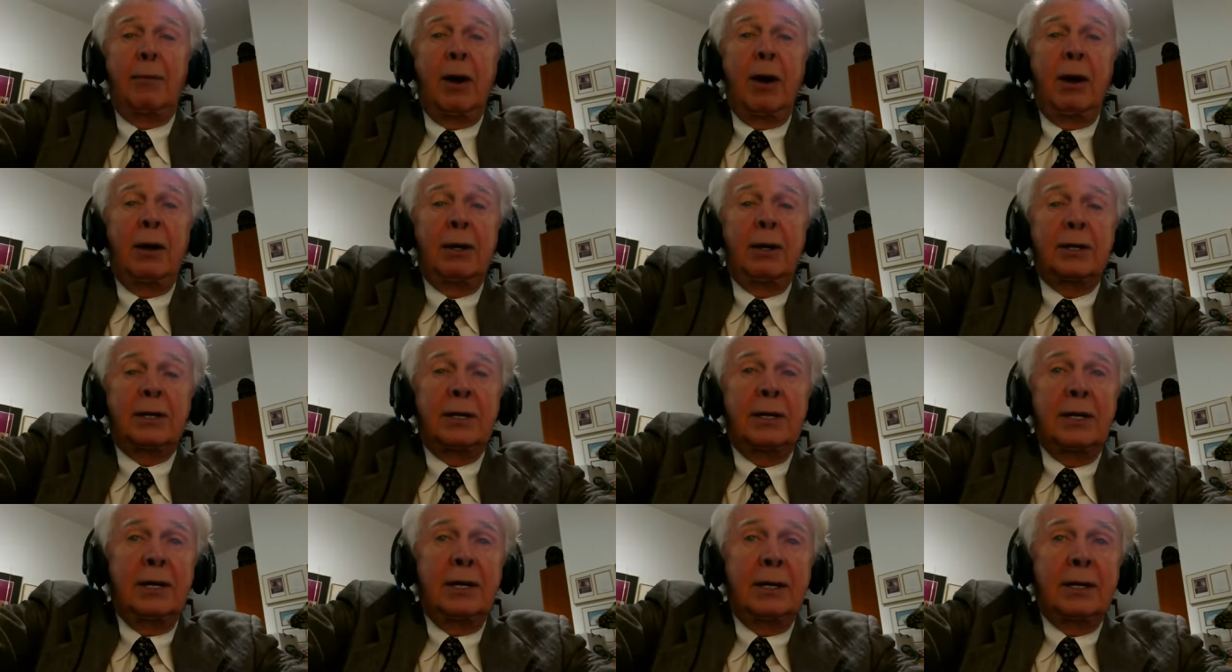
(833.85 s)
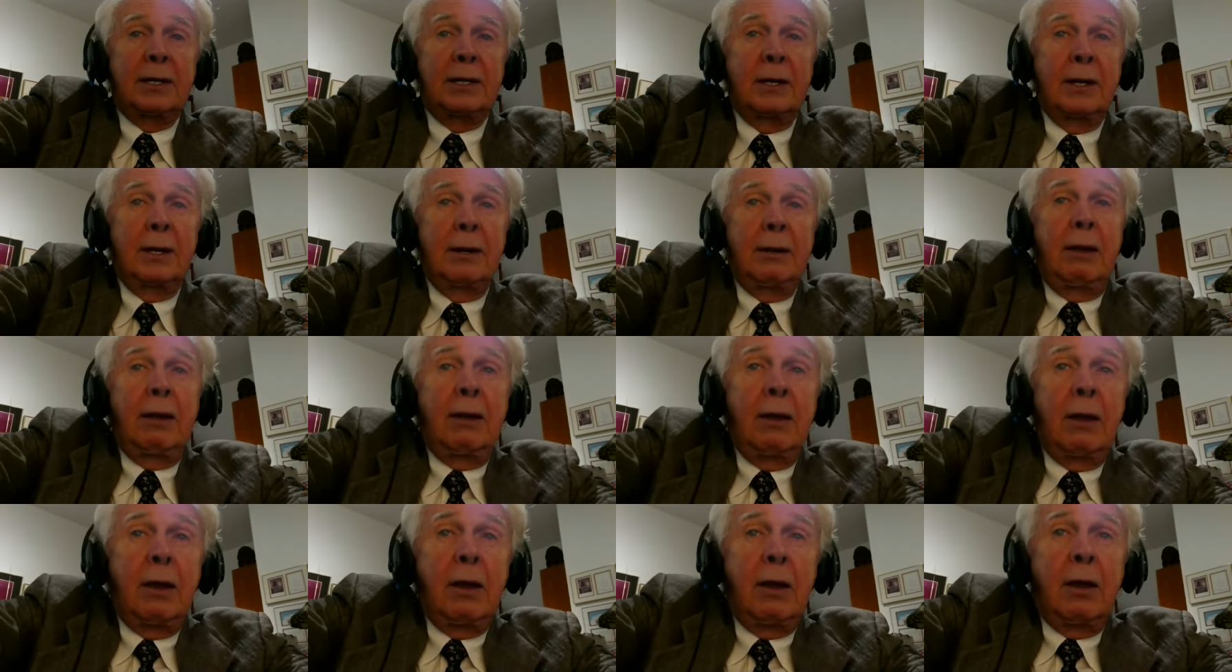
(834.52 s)
policies,
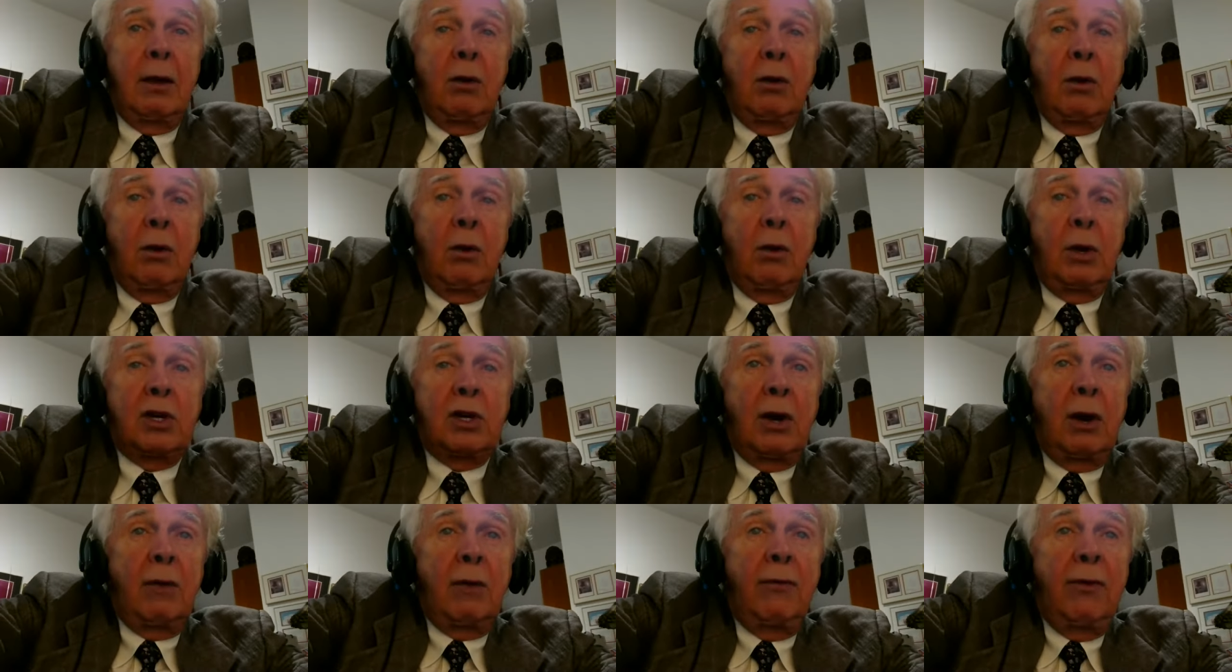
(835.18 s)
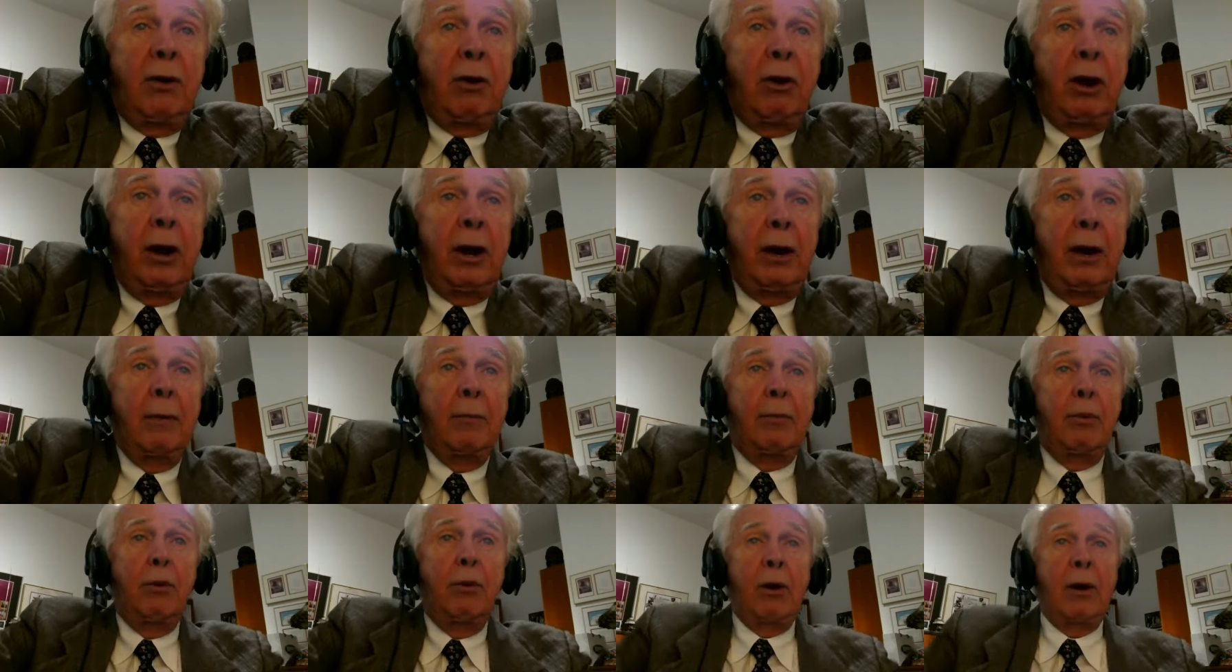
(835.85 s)
which are very
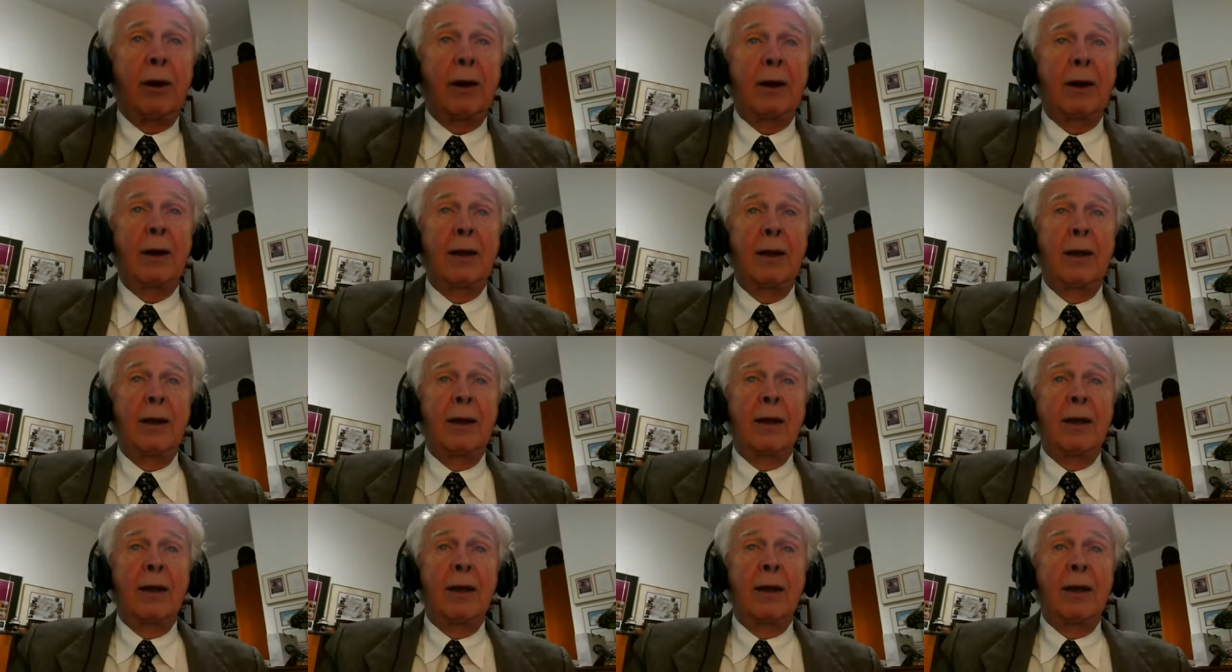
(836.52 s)
important.